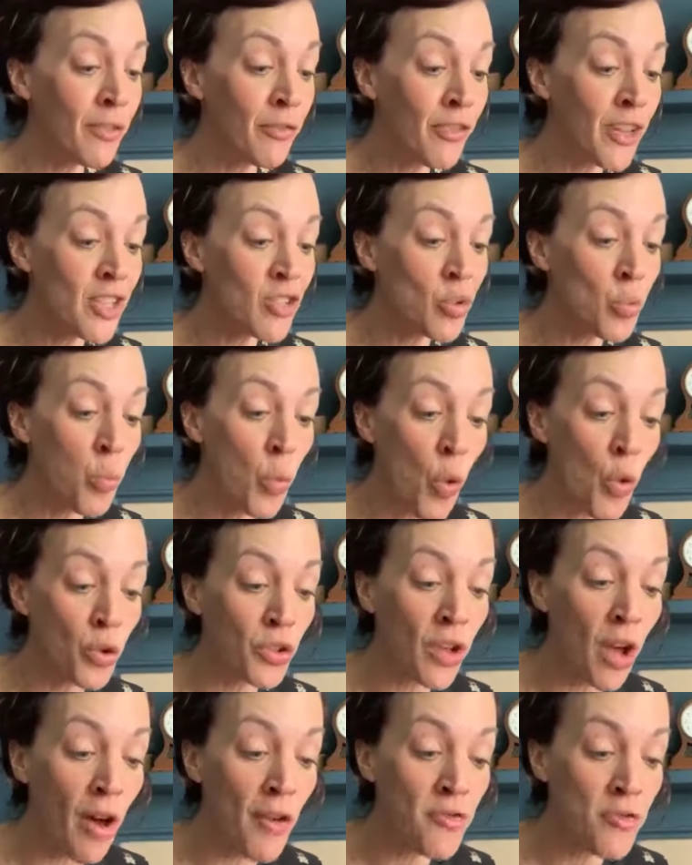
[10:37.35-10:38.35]
Finch
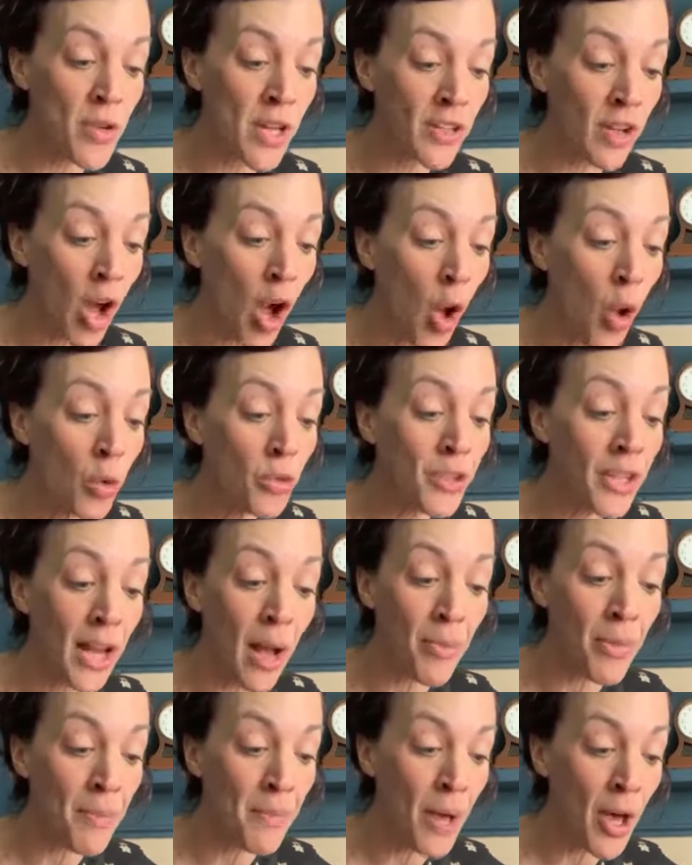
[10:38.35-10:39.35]
walked after it, holding
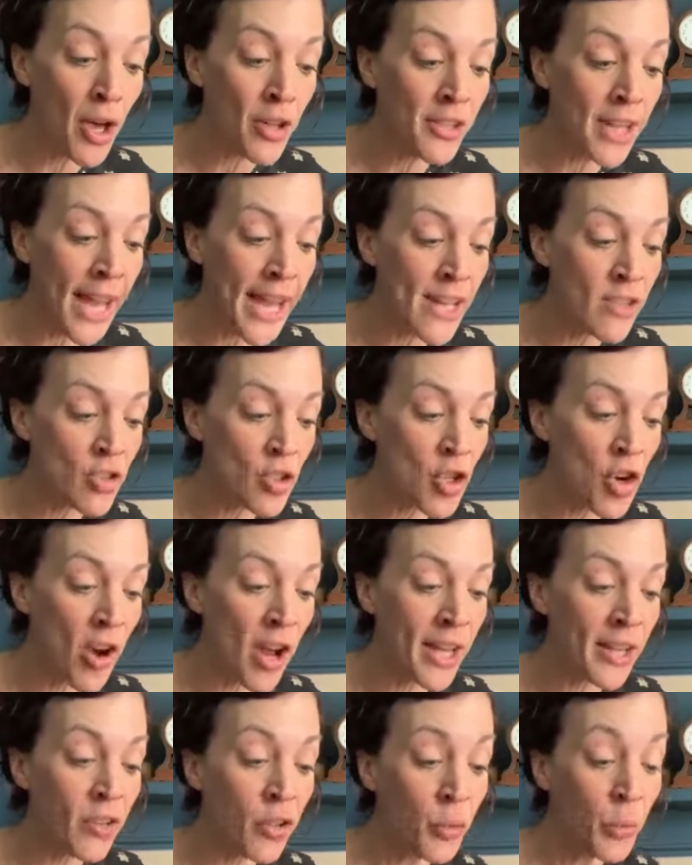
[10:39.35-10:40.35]
up the birdcage and
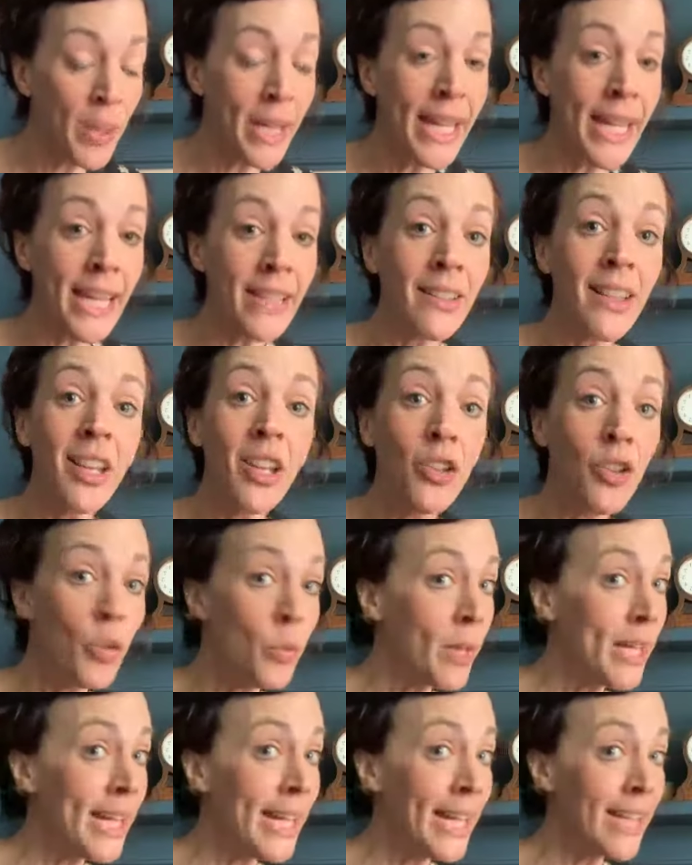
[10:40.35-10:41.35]
crying, "Sweet,
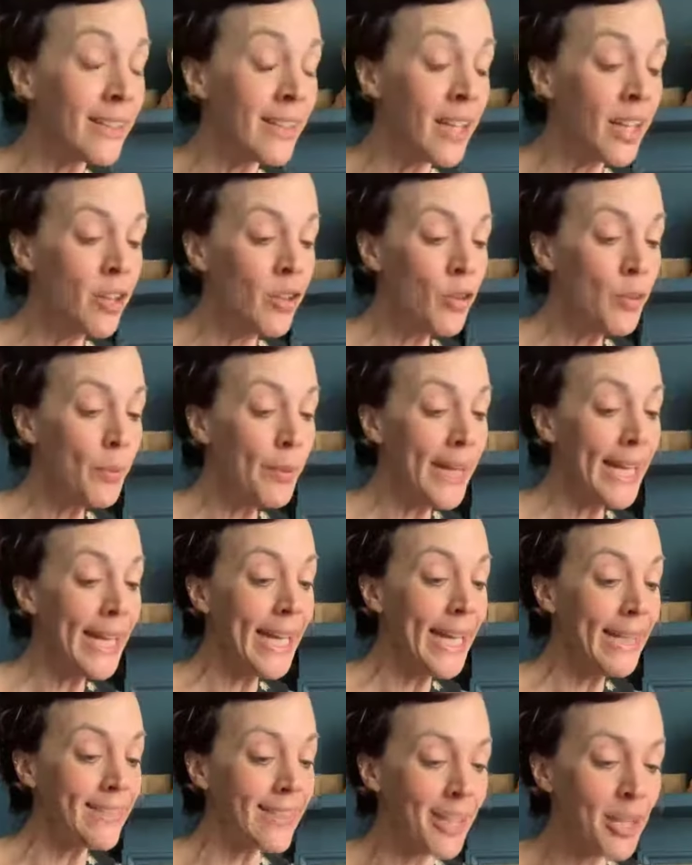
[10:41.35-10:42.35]
sweet,
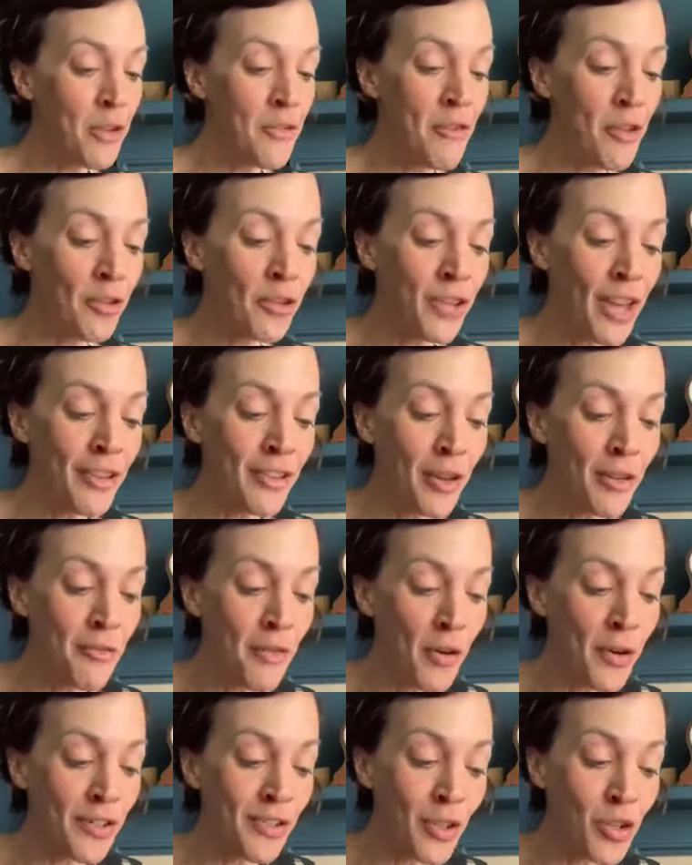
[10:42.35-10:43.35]
sweet," in a falsetto
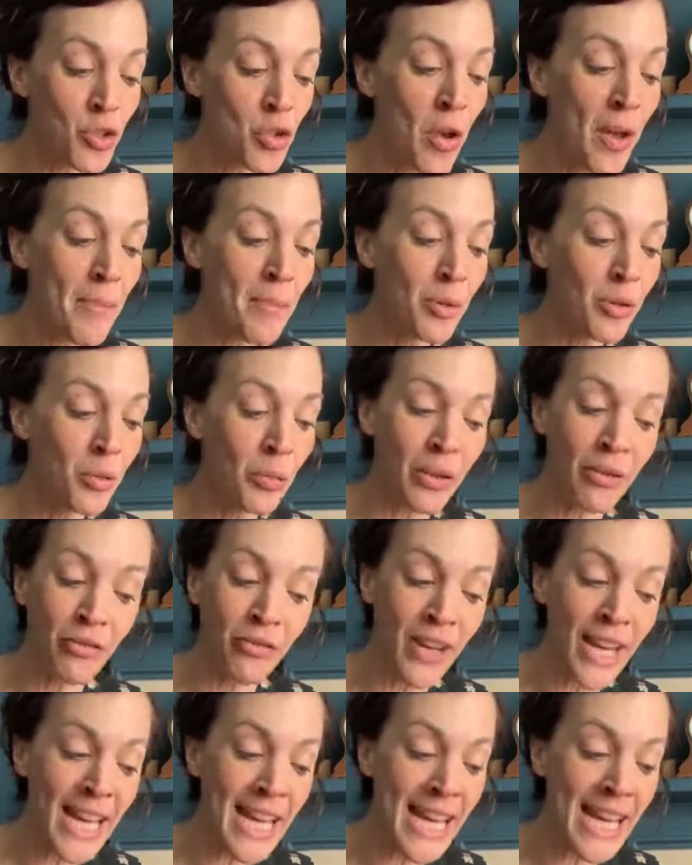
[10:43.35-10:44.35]
voice that trembled with
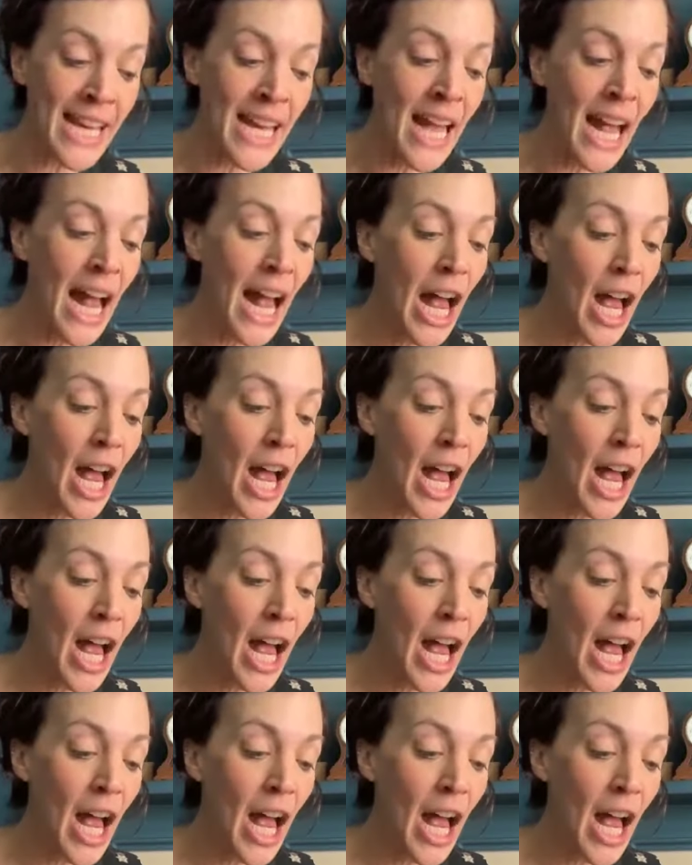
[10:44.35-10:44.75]
feeling,